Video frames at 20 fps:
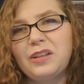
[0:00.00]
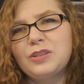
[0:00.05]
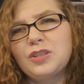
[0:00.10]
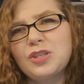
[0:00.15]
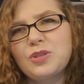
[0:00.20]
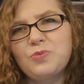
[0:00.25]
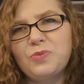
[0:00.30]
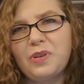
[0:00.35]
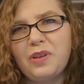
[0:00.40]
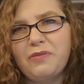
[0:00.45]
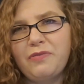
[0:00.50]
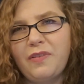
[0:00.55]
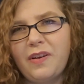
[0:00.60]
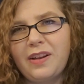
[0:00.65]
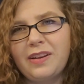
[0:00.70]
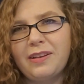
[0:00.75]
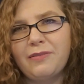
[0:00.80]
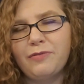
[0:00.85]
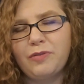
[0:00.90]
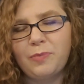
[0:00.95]
Just really
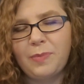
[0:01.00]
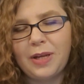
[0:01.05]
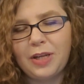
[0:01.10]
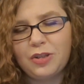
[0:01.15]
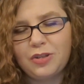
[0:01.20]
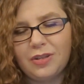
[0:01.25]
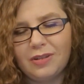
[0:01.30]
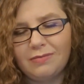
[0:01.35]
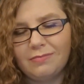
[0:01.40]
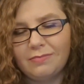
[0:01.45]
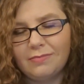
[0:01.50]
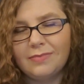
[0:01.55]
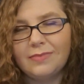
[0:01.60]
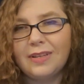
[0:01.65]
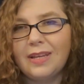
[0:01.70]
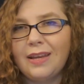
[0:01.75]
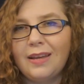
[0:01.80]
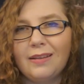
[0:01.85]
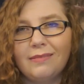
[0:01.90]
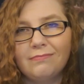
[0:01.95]
fun information
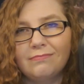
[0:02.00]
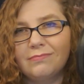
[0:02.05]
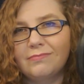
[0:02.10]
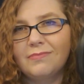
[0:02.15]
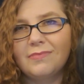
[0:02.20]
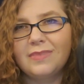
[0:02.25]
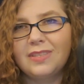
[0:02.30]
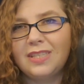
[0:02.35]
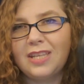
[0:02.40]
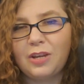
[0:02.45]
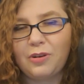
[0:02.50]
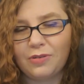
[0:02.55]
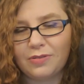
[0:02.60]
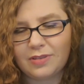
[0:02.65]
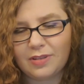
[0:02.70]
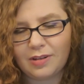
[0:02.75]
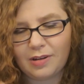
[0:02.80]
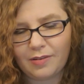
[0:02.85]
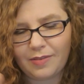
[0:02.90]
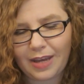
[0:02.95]
and
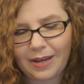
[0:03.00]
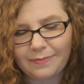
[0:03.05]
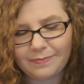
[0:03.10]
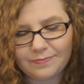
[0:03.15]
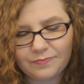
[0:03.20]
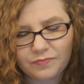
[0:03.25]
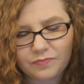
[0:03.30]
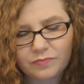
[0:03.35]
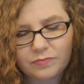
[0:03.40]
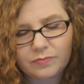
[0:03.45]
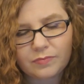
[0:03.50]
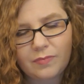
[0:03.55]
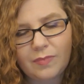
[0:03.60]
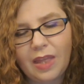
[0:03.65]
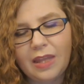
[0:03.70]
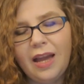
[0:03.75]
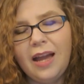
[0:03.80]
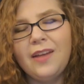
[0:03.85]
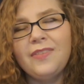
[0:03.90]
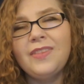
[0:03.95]
secrets and all that.
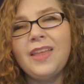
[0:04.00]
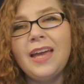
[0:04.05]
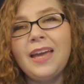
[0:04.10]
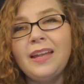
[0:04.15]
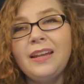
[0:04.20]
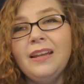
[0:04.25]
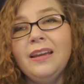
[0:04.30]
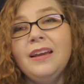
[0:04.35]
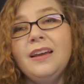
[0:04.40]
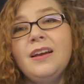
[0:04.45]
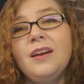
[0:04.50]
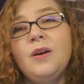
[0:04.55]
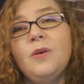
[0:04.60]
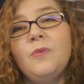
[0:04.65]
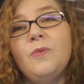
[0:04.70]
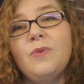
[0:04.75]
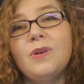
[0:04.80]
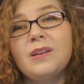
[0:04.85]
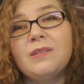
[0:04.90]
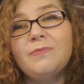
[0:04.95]
And then
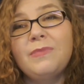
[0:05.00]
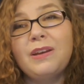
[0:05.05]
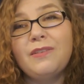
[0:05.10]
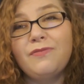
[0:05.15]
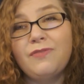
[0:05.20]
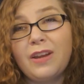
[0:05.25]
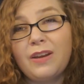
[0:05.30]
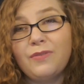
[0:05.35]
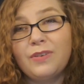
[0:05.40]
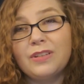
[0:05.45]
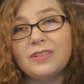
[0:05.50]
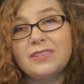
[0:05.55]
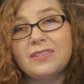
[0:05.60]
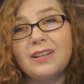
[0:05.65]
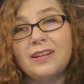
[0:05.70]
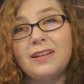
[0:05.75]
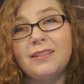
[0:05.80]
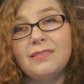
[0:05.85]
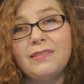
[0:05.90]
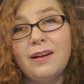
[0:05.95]
one of my favorites
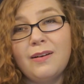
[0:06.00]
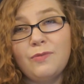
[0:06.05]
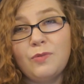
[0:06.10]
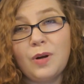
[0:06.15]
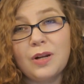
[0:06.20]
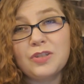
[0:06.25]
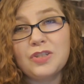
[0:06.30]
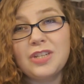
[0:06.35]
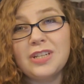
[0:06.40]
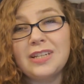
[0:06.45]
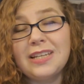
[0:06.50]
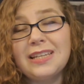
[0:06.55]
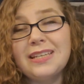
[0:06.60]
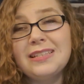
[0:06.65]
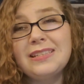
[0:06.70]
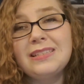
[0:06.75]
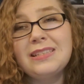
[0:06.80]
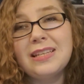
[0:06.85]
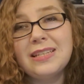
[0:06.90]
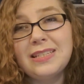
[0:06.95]
that I love watching
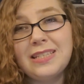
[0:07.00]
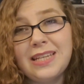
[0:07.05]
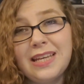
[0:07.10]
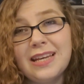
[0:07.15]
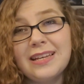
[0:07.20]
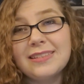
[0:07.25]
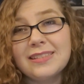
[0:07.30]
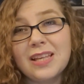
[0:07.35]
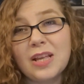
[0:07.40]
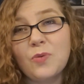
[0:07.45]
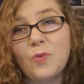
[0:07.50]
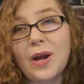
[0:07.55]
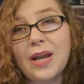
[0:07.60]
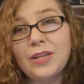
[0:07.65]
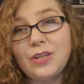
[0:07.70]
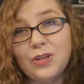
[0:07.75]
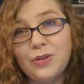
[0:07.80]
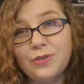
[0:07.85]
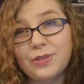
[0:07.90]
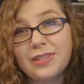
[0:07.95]
is
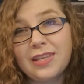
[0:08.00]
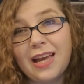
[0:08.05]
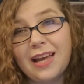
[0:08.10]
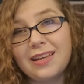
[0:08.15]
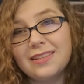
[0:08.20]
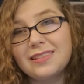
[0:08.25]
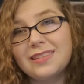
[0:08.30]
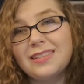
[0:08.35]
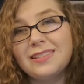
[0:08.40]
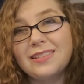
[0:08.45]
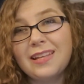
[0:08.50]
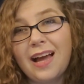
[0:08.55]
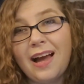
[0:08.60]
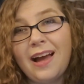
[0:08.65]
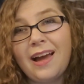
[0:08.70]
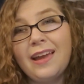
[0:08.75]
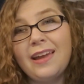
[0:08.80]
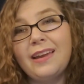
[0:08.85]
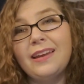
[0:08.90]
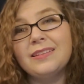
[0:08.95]
DSNY Newscast. This
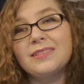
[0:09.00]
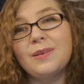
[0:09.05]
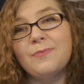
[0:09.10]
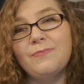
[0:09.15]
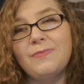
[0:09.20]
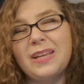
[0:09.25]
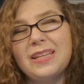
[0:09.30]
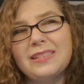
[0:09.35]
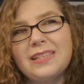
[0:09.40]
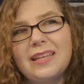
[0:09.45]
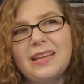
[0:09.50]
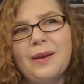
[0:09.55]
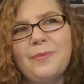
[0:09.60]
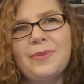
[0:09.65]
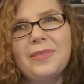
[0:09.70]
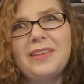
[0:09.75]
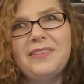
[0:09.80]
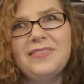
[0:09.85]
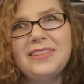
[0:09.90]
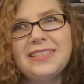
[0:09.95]
guy is amazing. I
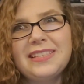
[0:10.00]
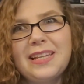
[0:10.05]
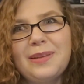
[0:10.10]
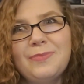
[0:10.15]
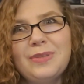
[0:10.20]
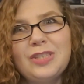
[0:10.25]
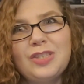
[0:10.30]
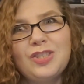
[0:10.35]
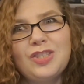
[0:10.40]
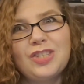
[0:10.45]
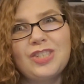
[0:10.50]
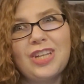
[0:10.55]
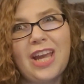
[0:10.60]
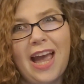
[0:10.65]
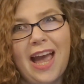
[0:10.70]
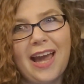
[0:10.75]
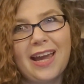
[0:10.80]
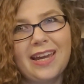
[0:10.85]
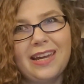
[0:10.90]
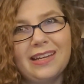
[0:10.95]
believe his name is
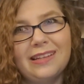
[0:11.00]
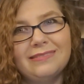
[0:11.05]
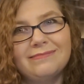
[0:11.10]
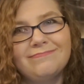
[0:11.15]
Jack.